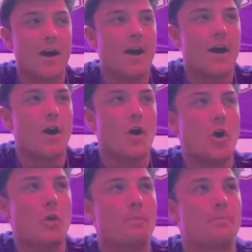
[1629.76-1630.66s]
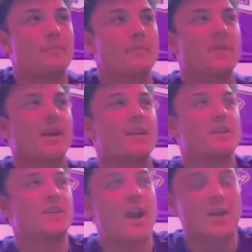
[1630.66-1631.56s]

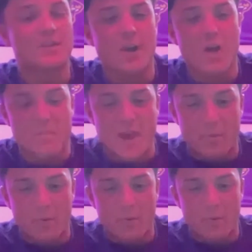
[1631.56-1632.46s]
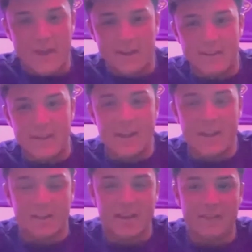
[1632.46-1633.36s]
Shout out to all the people that
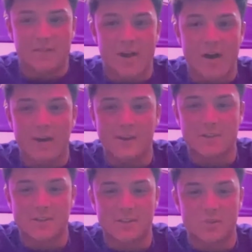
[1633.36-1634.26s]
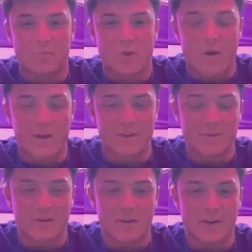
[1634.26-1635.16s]
didn't leave college and are still partying through
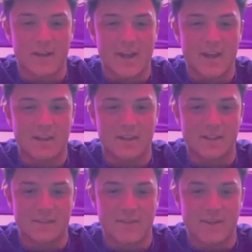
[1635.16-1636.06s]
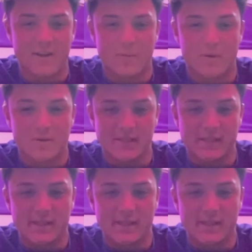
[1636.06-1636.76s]
the hurricane. I think that's very ballsy.